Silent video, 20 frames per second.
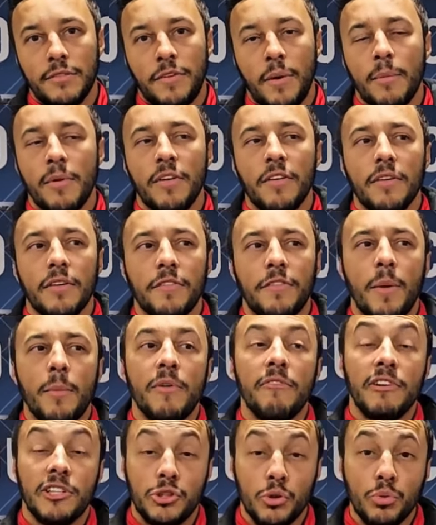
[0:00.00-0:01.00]
from
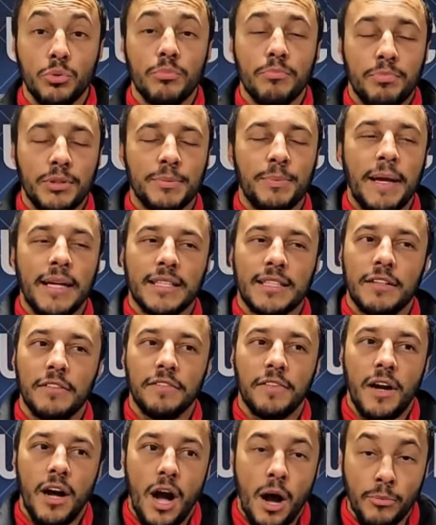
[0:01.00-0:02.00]
a result
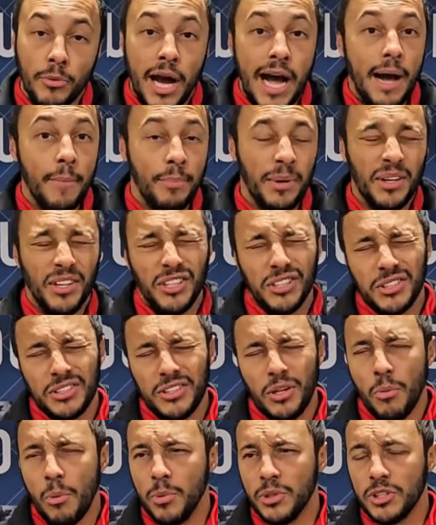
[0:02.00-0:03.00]
perspective, I'm not happy, because
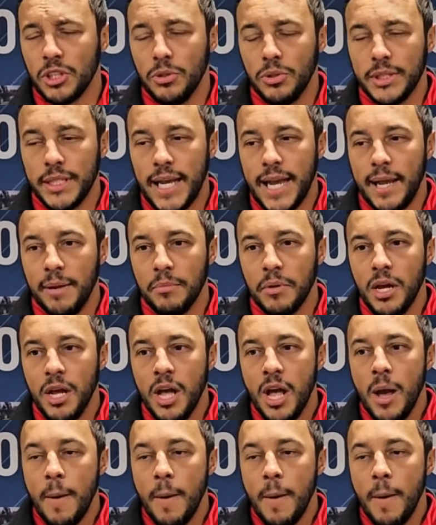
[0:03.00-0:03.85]
no one wants to lose a game.